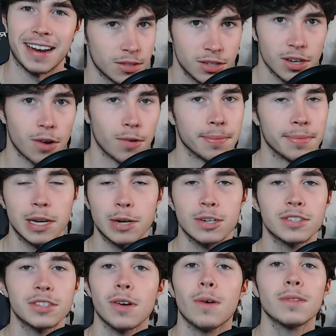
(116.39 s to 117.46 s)
So there
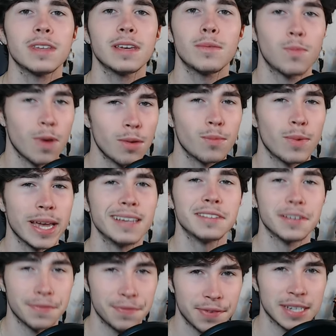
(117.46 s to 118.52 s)
is only one way
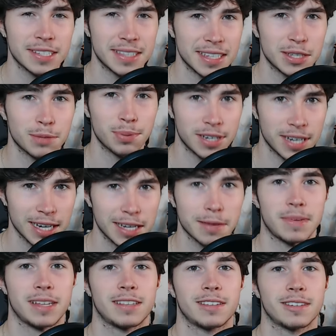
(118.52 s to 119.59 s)
to fix this
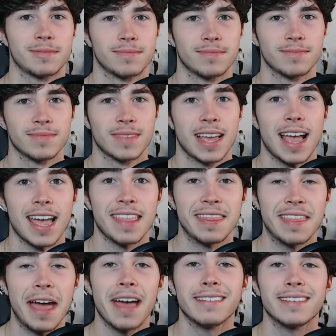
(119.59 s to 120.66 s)
predicament, and
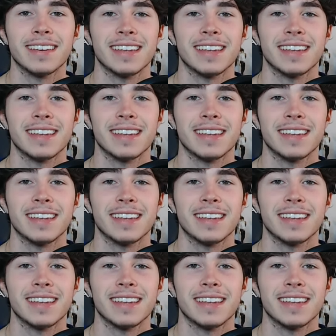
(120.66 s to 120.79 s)
that